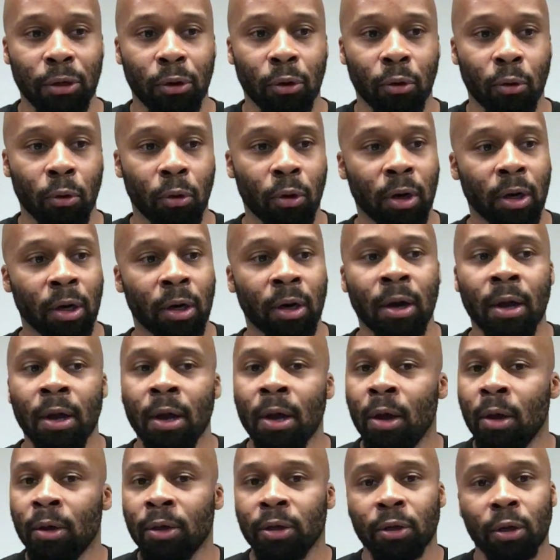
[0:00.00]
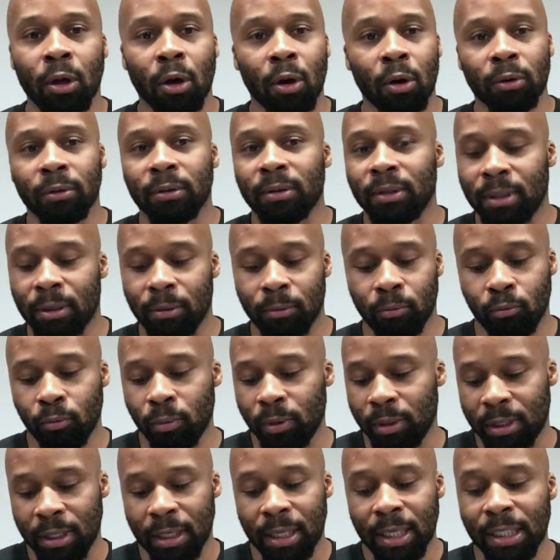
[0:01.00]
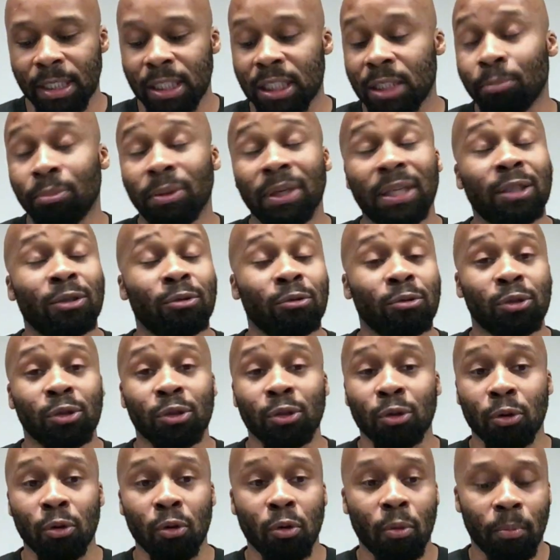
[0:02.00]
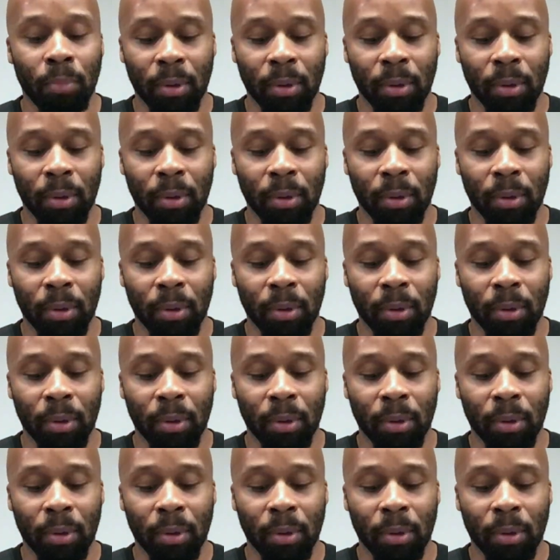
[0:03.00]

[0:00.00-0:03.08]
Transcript: or did he just peak too soon?